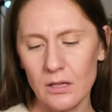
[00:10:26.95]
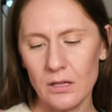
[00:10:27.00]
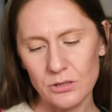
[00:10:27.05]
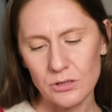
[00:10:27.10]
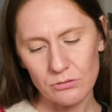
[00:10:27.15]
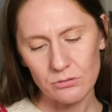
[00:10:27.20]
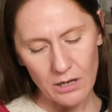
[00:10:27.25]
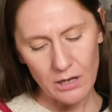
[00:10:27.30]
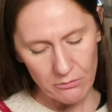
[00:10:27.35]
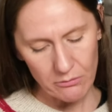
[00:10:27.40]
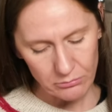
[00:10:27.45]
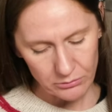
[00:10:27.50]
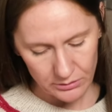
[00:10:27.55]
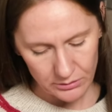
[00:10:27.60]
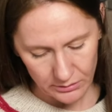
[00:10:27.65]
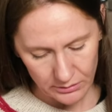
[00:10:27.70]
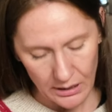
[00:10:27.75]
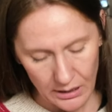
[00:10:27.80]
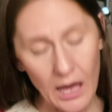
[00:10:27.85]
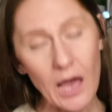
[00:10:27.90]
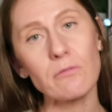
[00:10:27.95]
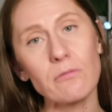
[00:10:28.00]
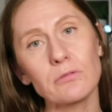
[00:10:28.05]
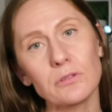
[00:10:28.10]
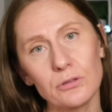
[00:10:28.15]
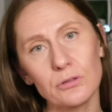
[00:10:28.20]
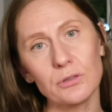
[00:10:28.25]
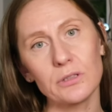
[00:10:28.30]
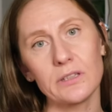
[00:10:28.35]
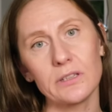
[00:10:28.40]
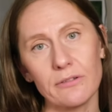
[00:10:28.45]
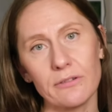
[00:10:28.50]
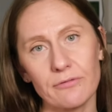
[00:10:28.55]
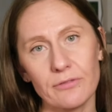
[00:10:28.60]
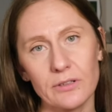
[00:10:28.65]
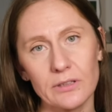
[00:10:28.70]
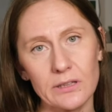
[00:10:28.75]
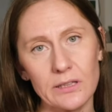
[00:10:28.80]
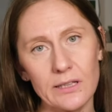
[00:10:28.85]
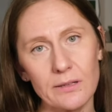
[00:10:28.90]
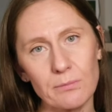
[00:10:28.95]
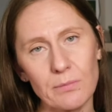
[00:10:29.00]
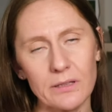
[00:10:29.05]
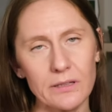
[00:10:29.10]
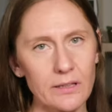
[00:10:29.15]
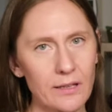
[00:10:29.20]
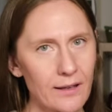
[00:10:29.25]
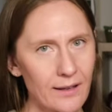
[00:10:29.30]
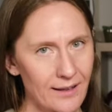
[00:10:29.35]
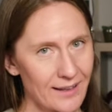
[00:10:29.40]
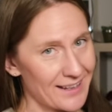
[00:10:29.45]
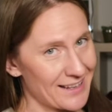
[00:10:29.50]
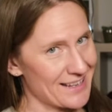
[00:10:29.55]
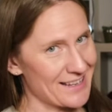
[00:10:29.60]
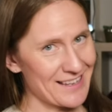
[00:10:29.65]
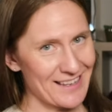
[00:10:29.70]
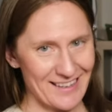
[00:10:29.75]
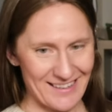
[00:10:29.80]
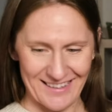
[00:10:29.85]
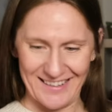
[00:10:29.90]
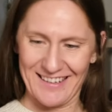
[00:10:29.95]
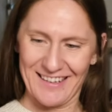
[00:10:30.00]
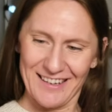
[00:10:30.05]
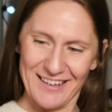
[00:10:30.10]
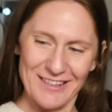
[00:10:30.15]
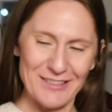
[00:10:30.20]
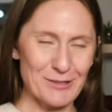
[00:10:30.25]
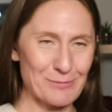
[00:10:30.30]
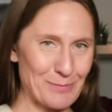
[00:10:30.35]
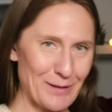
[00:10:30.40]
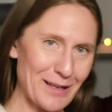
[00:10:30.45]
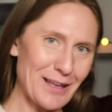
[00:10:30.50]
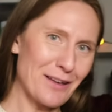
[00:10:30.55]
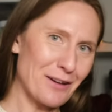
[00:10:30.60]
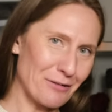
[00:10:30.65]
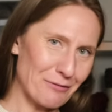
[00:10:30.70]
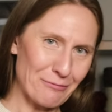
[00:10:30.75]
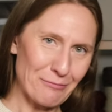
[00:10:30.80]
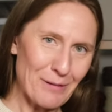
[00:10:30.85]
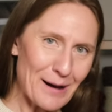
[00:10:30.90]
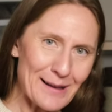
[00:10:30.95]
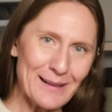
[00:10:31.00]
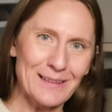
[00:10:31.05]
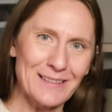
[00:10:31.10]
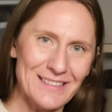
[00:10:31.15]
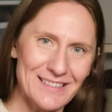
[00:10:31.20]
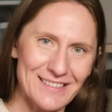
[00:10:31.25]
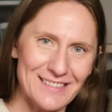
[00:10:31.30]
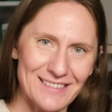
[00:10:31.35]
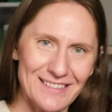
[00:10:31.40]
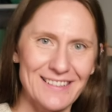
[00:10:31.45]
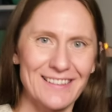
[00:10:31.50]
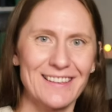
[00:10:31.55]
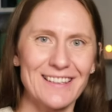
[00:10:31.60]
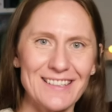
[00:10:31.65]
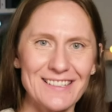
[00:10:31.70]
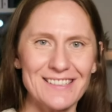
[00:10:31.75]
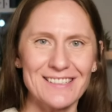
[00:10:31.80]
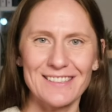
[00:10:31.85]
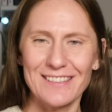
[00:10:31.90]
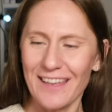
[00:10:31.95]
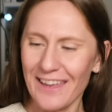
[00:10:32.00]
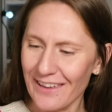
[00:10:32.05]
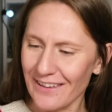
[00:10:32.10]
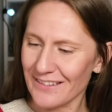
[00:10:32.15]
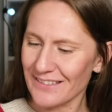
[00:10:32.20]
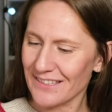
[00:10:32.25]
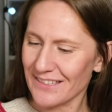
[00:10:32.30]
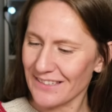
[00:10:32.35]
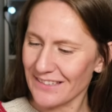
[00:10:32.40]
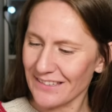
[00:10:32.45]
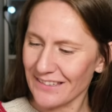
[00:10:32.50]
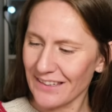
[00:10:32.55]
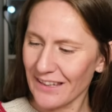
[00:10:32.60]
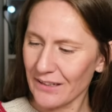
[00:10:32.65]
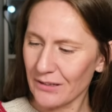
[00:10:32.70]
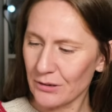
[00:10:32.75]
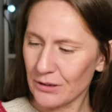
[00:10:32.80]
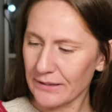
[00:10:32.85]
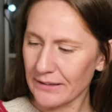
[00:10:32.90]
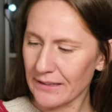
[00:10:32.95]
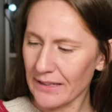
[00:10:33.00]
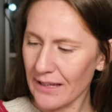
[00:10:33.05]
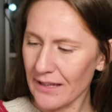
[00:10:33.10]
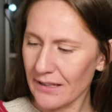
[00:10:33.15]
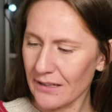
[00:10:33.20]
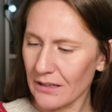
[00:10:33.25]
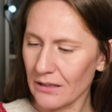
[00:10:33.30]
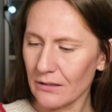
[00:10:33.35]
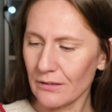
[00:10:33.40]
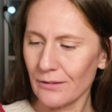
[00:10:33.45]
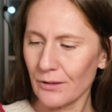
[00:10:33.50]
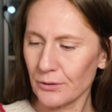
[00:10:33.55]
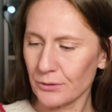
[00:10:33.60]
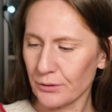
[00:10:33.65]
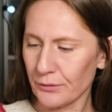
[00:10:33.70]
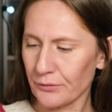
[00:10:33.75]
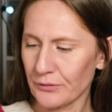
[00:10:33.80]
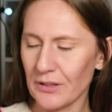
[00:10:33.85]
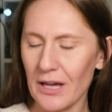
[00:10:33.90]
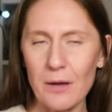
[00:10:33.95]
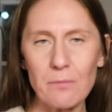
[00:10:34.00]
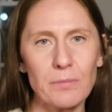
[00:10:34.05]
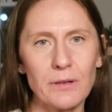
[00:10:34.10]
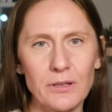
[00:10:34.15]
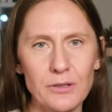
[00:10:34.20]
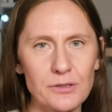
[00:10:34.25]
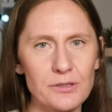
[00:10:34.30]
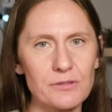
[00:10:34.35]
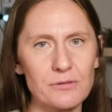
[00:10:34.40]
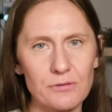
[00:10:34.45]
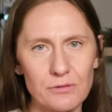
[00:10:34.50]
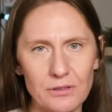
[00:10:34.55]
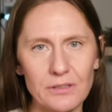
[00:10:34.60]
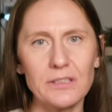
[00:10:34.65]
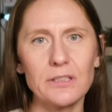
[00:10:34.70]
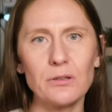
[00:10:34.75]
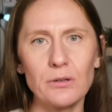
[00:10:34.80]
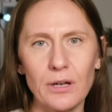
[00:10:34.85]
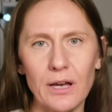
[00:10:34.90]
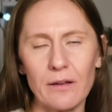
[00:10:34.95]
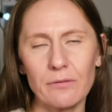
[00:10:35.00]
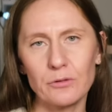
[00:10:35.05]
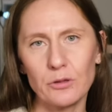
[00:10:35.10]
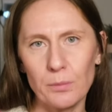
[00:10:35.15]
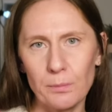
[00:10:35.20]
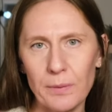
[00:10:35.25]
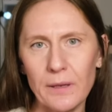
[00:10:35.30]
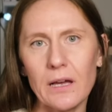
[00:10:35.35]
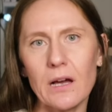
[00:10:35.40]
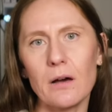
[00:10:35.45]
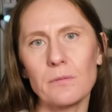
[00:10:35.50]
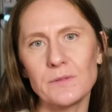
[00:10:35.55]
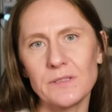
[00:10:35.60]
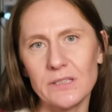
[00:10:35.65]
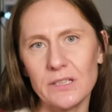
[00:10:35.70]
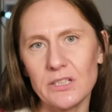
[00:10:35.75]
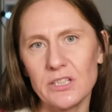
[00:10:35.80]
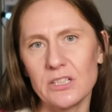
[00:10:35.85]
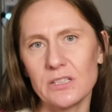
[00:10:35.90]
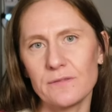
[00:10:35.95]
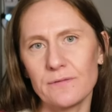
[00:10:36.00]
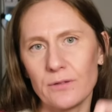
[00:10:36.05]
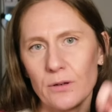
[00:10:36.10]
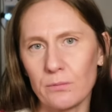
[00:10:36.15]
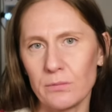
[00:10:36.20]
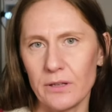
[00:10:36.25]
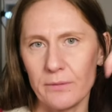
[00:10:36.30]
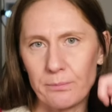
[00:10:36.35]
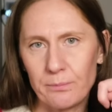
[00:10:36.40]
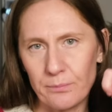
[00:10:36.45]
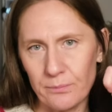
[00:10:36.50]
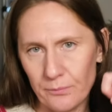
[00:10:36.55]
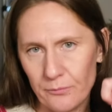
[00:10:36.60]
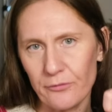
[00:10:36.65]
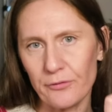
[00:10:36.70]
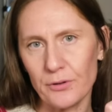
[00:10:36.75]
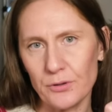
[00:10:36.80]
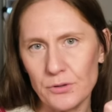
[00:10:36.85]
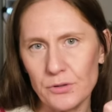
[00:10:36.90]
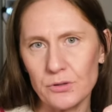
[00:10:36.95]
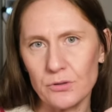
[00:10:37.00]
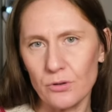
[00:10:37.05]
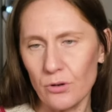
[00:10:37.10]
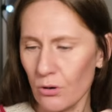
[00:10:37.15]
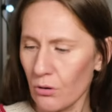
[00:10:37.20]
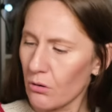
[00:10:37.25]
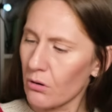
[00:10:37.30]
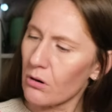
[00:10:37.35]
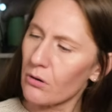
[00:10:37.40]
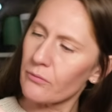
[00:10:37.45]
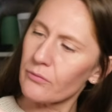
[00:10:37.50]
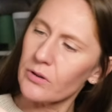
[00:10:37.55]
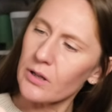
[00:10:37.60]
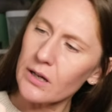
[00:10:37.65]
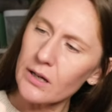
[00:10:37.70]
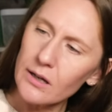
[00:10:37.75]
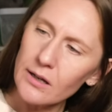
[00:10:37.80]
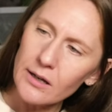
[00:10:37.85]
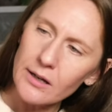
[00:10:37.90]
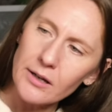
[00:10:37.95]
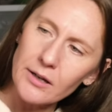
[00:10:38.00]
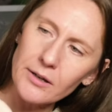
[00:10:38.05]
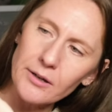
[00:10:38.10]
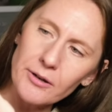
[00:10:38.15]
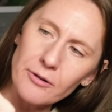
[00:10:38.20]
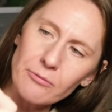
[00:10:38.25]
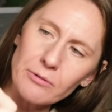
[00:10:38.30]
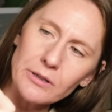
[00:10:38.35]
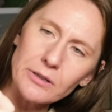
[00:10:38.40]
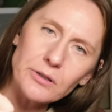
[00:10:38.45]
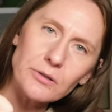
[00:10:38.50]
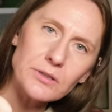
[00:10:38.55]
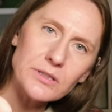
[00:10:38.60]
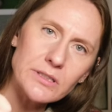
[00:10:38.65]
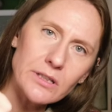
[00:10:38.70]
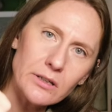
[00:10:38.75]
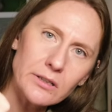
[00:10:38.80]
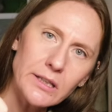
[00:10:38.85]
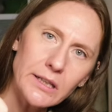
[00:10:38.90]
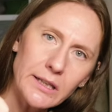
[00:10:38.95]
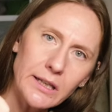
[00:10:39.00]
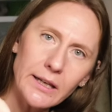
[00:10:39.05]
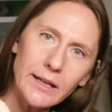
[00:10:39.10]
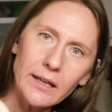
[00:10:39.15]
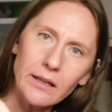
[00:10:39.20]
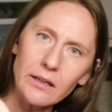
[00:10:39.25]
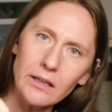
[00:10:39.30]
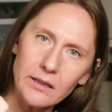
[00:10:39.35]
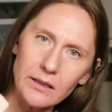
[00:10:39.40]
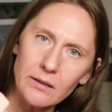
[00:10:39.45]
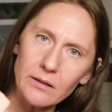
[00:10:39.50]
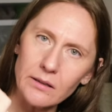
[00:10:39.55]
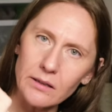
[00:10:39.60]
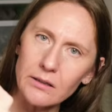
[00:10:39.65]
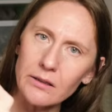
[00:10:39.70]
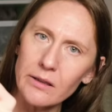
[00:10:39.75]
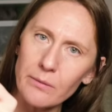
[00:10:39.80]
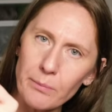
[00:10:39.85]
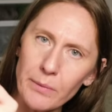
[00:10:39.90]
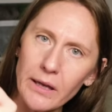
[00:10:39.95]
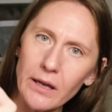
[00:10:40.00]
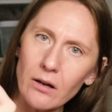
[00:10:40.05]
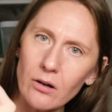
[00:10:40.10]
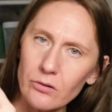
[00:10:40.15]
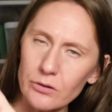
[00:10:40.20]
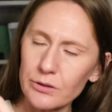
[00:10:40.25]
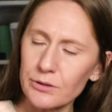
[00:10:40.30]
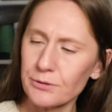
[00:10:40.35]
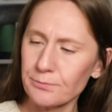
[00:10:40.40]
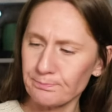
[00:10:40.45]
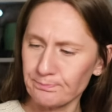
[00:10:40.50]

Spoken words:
So I would do it differently. But speaking of welts, these things, they take a lot of time because you have to pick up stitches from the first row of the where you started knitting in the pink color.